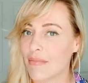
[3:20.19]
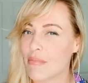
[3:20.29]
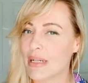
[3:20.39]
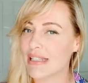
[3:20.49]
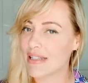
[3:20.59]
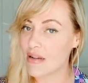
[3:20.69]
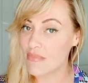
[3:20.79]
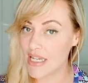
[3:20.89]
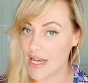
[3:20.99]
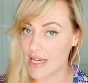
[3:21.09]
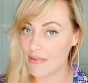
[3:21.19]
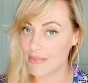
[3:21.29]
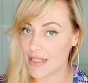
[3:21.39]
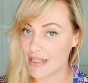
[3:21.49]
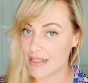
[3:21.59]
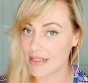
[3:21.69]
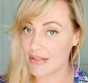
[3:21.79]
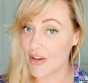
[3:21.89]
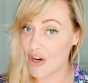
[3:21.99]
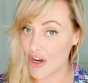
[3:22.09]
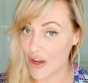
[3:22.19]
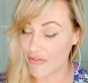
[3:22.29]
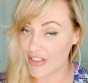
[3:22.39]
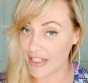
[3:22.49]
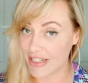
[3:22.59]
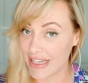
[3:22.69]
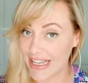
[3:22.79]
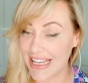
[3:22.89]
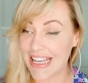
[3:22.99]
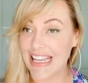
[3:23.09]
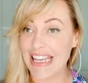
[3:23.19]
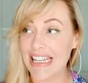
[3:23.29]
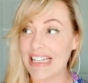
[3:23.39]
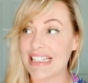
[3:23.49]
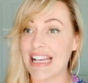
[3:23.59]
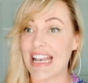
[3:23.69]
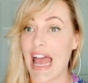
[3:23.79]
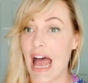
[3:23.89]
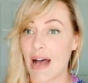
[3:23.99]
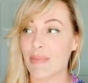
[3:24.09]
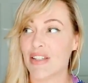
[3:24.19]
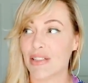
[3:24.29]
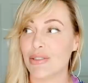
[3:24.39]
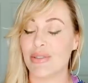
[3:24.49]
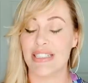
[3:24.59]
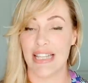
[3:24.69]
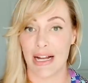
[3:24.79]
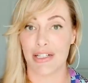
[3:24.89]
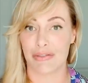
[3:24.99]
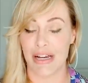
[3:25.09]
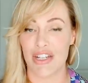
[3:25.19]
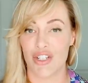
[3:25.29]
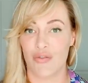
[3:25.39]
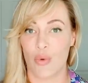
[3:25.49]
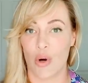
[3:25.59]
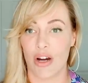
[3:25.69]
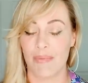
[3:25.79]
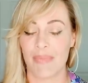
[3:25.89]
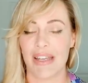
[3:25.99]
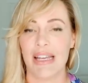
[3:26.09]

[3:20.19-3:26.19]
but sometimes very often it is an absolute declaration of war